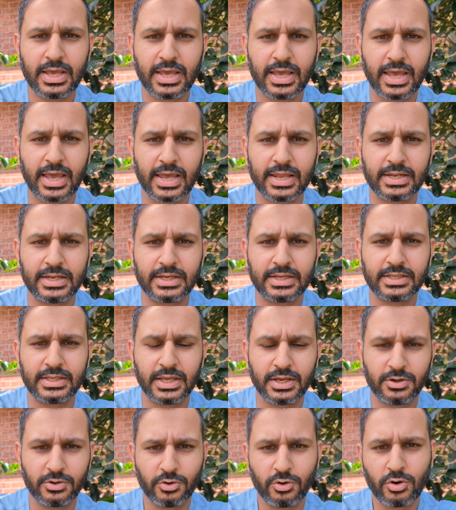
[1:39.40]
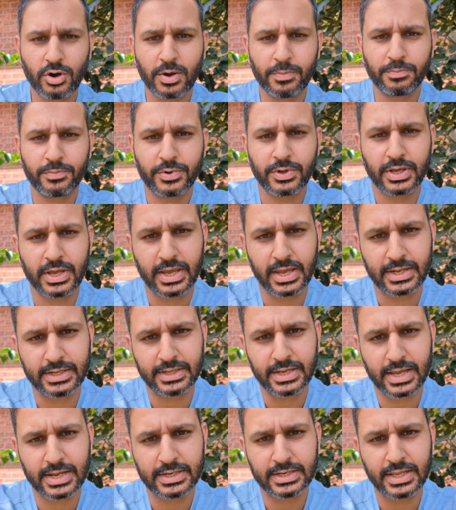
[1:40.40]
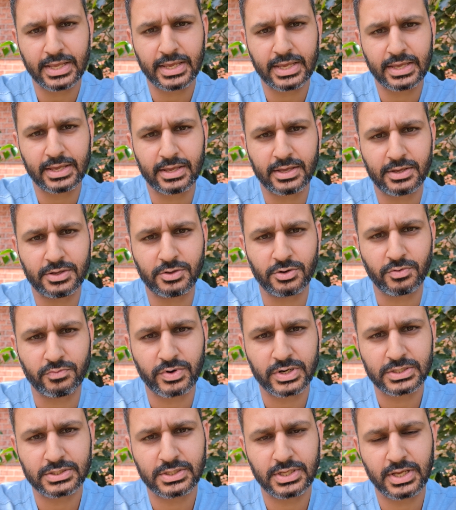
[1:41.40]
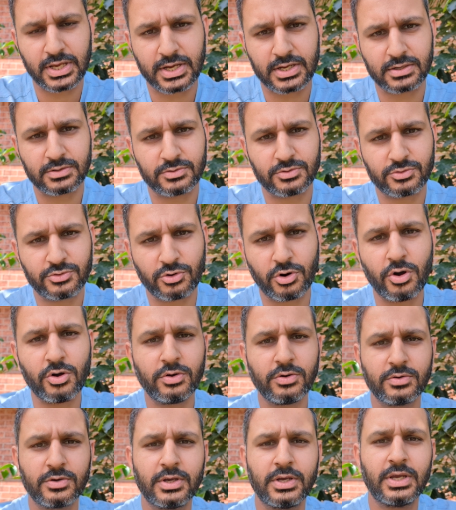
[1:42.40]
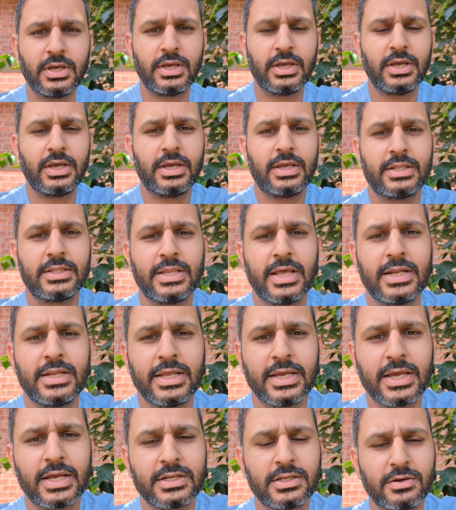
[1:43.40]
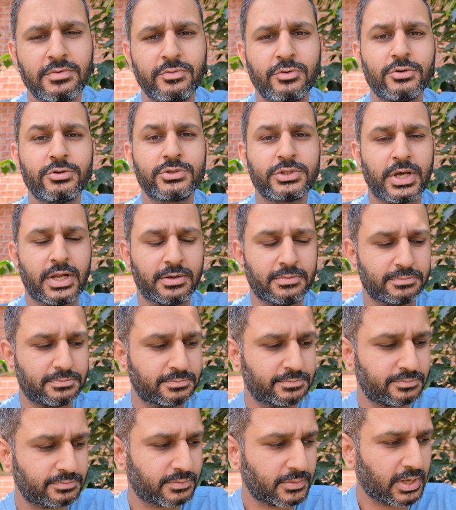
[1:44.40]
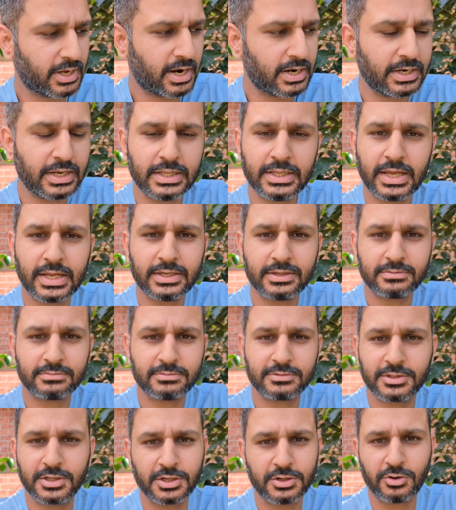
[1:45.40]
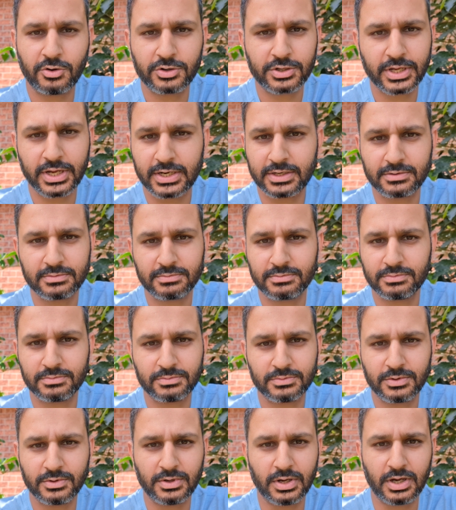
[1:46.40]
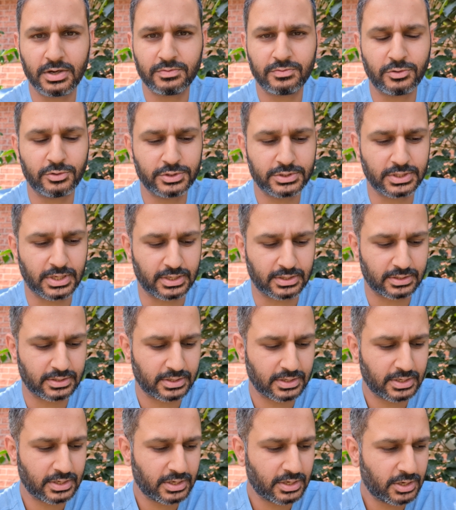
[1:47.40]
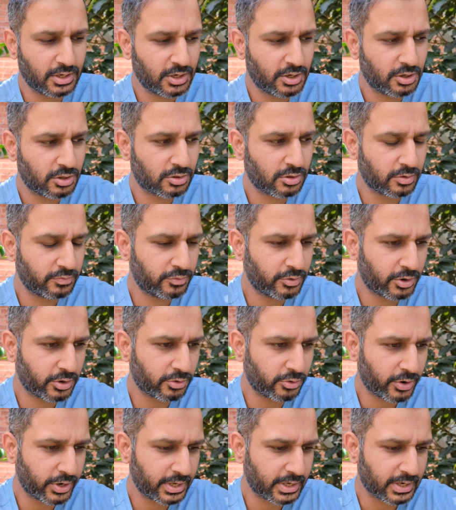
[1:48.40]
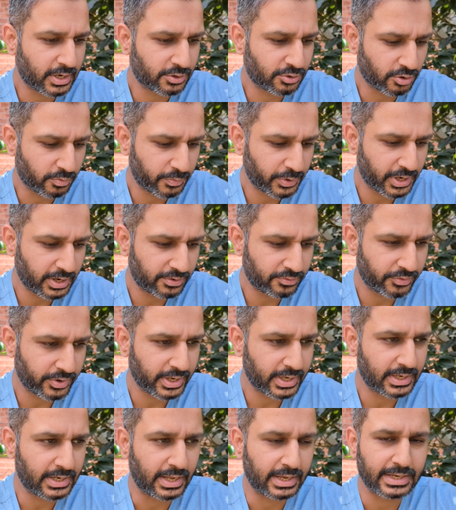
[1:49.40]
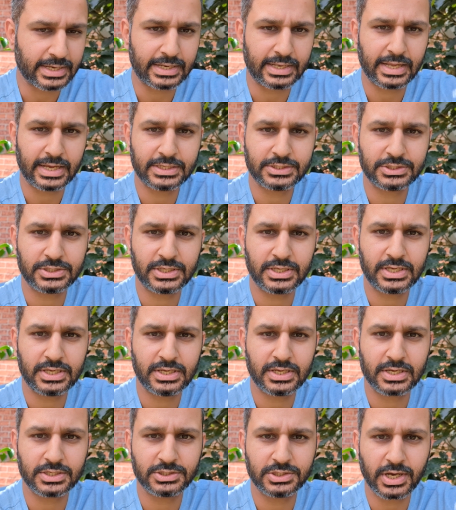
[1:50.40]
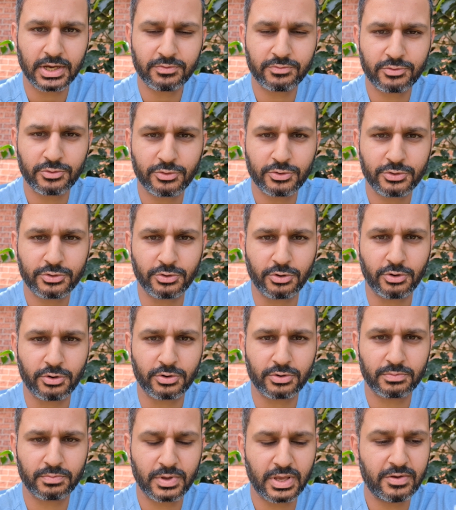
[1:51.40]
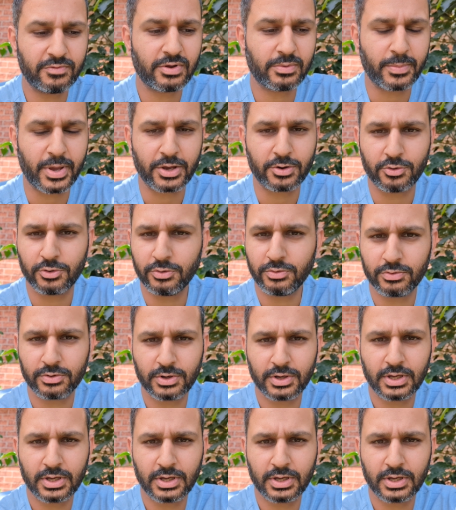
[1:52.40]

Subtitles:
and they grow up, and then they, once they are strong, then they get the full sun. Until then, they don't get full sun. So if you are growing a tropical tree like a lychee, a jackfruit, or even mango,